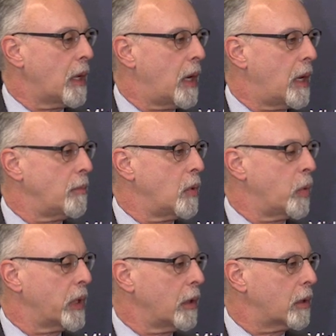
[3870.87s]

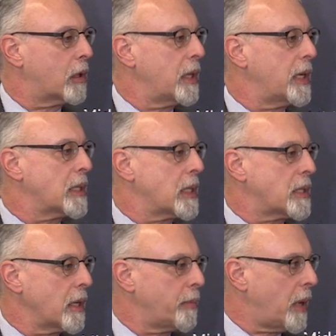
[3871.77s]
Would look to the
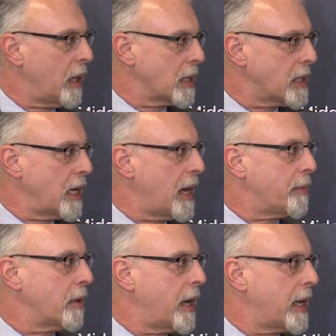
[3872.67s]
existing policy
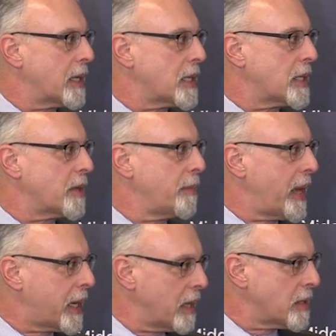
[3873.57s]
apparatus as the
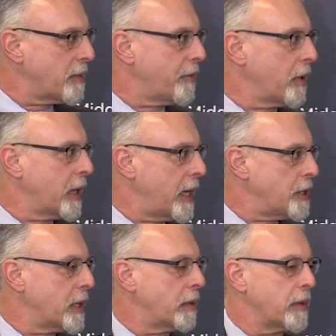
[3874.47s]
mechanism for
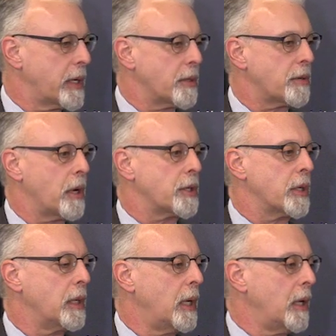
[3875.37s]
engaging in
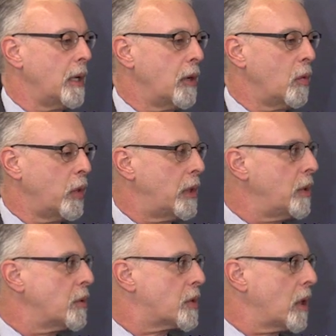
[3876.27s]
reconstruction, would
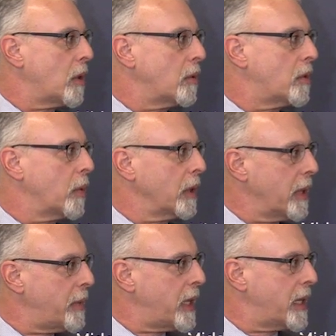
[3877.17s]
do so to a
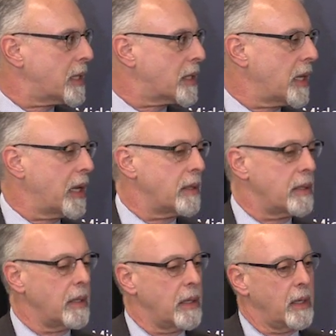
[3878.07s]
limited
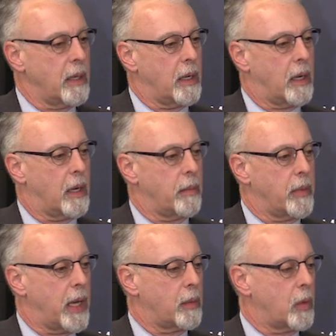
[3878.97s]
extent,
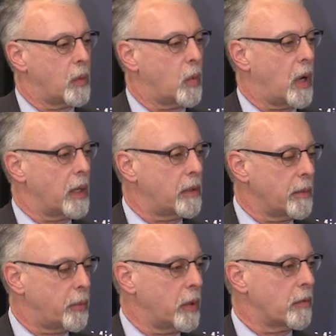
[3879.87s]
And would want
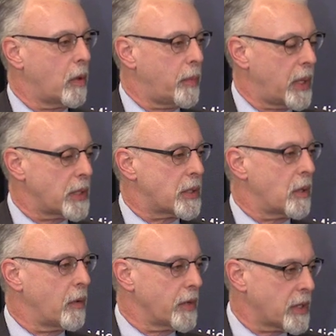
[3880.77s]
to put
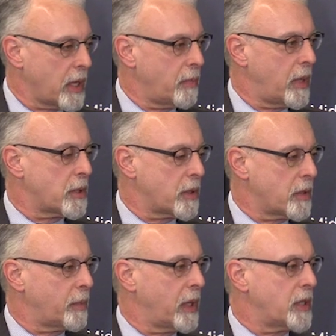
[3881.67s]
robust oversight
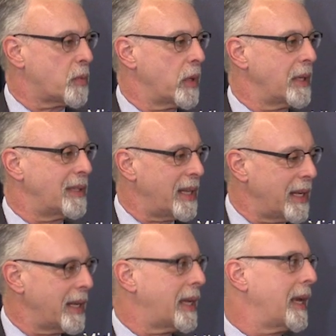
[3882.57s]
measures in place where it did
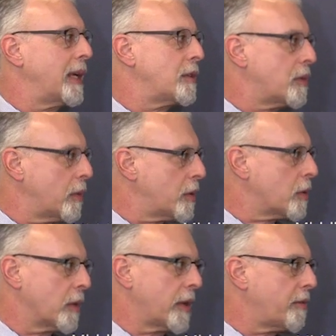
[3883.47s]
engage to
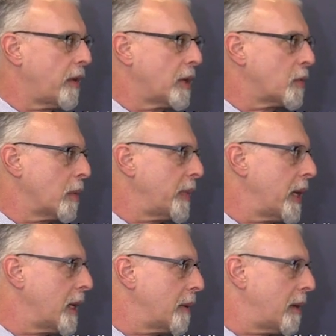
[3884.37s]
ensure that funds were being